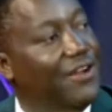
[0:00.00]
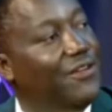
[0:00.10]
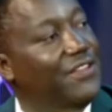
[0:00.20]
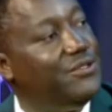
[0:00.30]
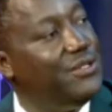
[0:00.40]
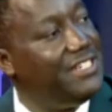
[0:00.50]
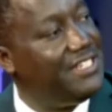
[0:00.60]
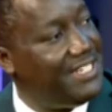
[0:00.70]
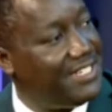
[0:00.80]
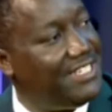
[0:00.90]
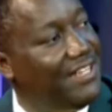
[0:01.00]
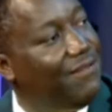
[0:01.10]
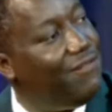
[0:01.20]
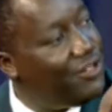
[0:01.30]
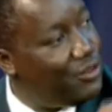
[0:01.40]
Now, on the 26th, the
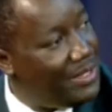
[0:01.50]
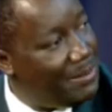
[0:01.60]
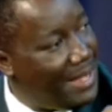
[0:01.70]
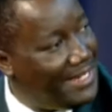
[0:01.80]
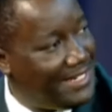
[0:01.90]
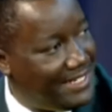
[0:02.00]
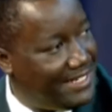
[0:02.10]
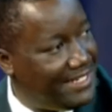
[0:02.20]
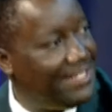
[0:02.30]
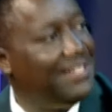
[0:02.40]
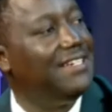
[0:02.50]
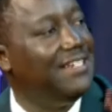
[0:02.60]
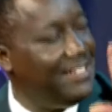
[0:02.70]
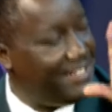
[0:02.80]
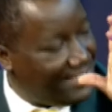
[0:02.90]
following Monday,
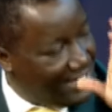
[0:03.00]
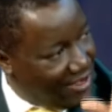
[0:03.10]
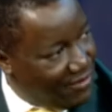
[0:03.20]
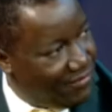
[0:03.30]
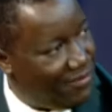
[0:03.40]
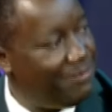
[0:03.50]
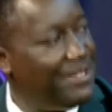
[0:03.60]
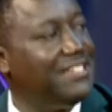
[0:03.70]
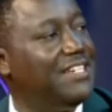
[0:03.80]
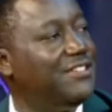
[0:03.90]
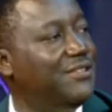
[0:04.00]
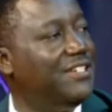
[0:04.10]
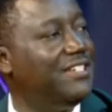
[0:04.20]
it is now pastors. For pastors only.